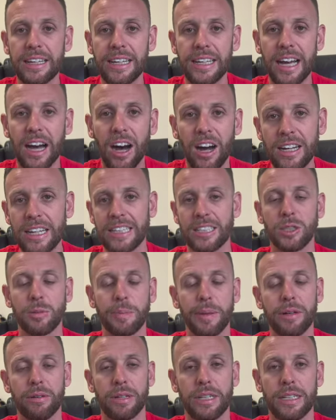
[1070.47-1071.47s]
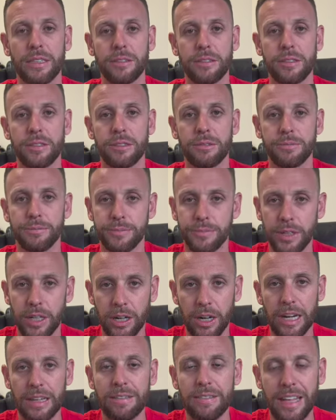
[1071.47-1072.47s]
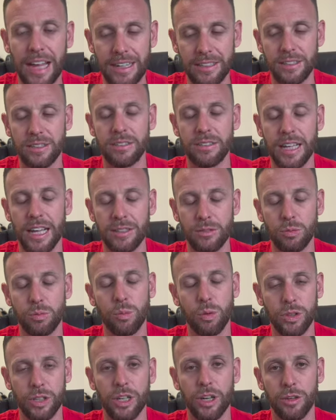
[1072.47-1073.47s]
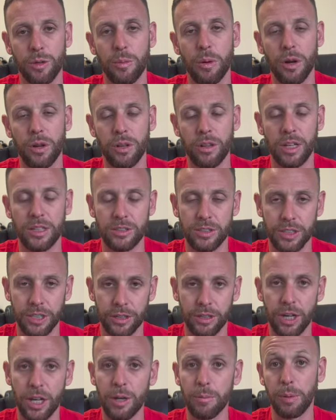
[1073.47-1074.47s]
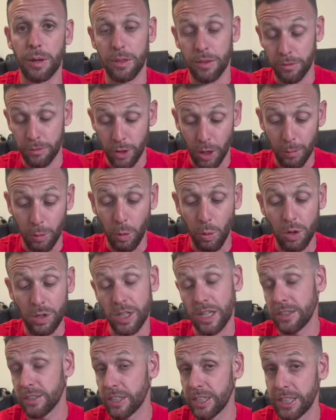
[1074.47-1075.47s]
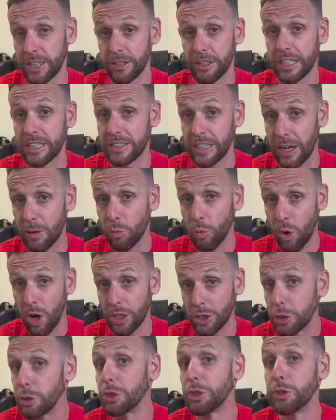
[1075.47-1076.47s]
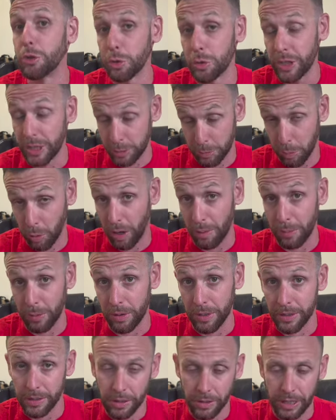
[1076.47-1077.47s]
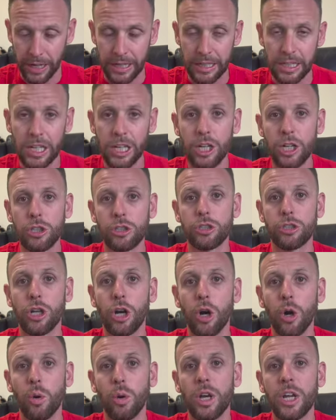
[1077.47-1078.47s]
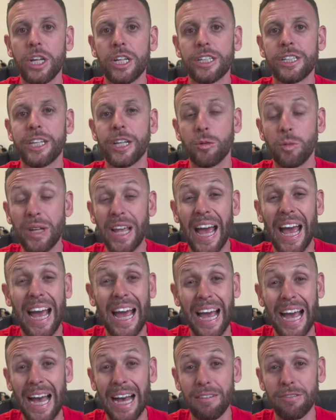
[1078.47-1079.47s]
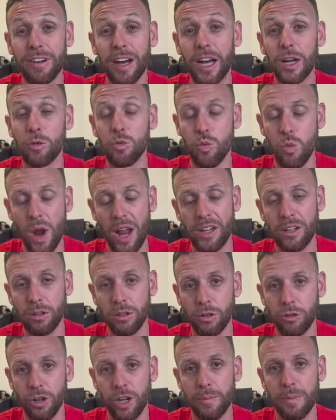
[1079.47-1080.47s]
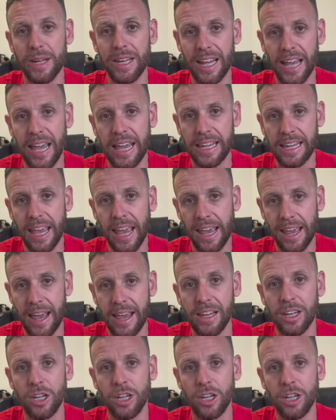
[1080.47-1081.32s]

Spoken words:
unexperienced. All right, that's what the other part of the lesson here. But the number one lesson here is I want you to do things properly. Okay, so did we have a rental agreement, aka a